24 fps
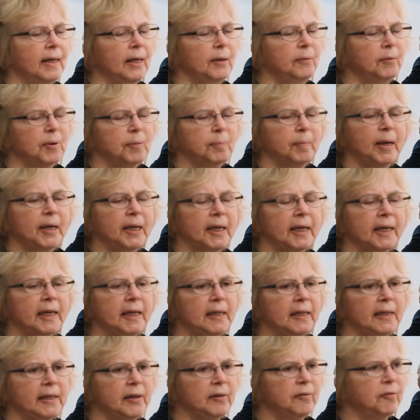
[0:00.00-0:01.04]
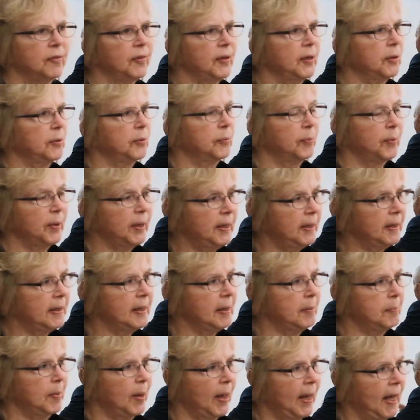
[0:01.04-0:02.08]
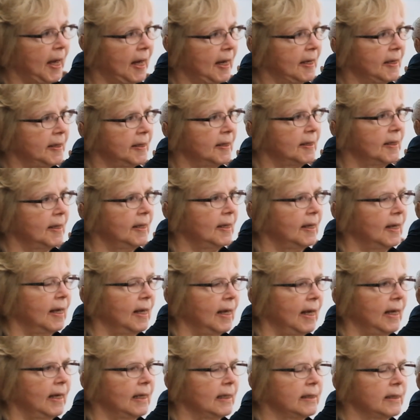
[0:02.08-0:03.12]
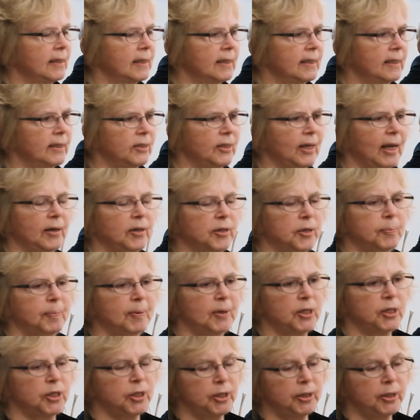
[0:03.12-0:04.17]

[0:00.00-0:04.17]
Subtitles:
would make Keely feel really bad. But